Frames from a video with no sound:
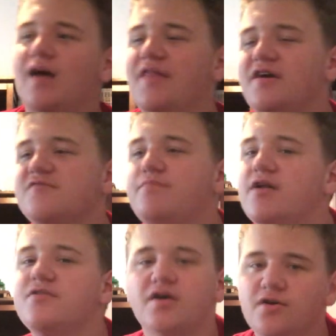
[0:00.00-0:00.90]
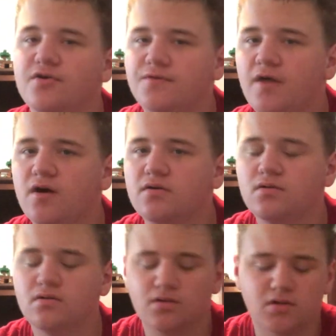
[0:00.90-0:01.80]
I think it's better than good, though.
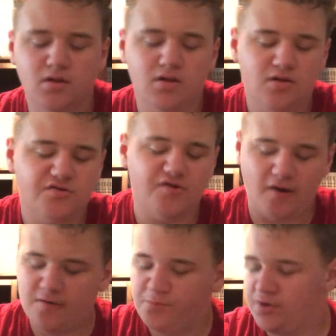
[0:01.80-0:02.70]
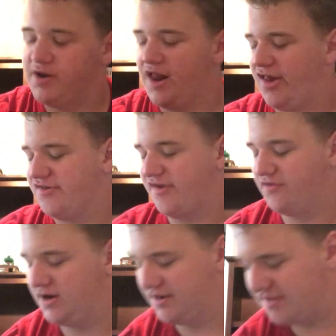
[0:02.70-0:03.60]
So I would put it at a
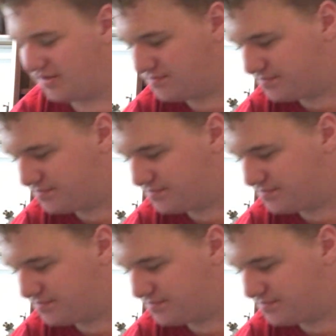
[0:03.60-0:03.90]
7 out of 10.